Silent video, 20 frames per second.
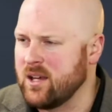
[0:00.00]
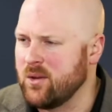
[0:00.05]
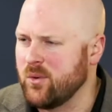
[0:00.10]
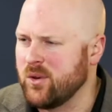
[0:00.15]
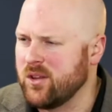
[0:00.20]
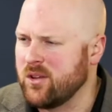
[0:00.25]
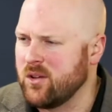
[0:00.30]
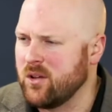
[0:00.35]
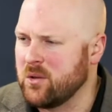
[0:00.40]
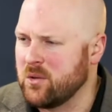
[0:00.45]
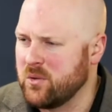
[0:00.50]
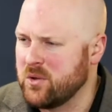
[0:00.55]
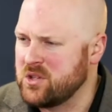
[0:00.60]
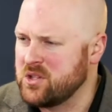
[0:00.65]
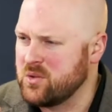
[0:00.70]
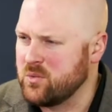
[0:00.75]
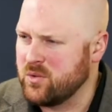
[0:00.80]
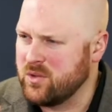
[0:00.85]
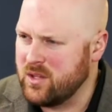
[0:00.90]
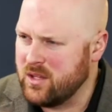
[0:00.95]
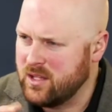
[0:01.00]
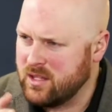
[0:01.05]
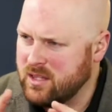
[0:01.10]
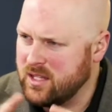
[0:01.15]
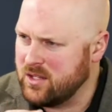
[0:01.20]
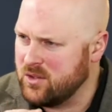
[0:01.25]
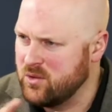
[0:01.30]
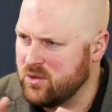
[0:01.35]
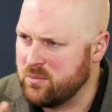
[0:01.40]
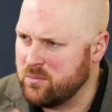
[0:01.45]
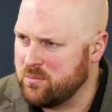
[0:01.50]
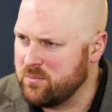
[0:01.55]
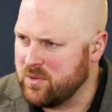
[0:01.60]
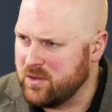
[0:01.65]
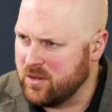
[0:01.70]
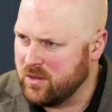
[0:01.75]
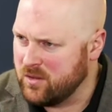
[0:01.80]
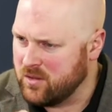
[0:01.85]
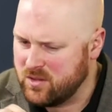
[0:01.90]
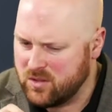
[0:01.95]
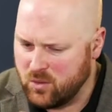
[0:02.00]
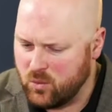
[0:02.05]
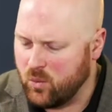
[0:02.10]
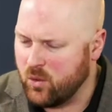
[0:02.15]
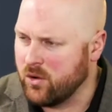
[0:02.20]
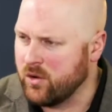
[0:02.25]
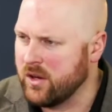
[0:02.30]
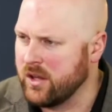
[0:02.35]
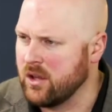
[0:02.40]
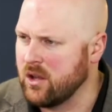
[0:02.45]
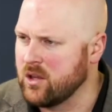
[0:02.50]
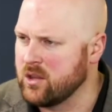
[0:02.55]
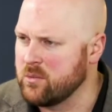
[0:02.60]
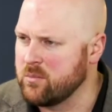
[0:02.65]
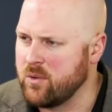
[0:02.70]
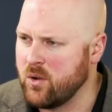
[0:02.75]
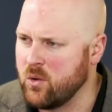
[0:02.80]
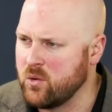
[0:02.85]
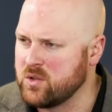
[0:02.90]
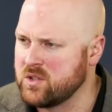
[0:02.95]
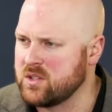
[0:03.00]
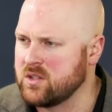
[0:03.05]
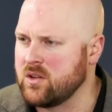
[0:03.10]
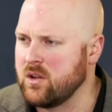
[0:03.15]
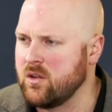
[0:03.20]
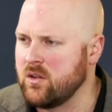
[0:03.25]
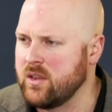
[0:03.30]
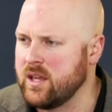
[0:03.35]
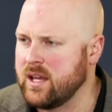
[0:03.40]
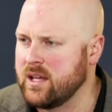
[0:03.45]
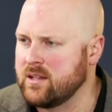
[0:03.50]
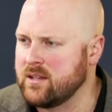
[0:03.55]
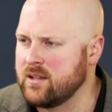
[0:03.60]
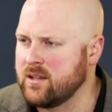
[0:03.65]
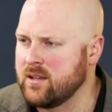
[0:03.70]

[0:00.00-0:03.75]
what do you call it, Christian, where they do the wording on the posts and all that?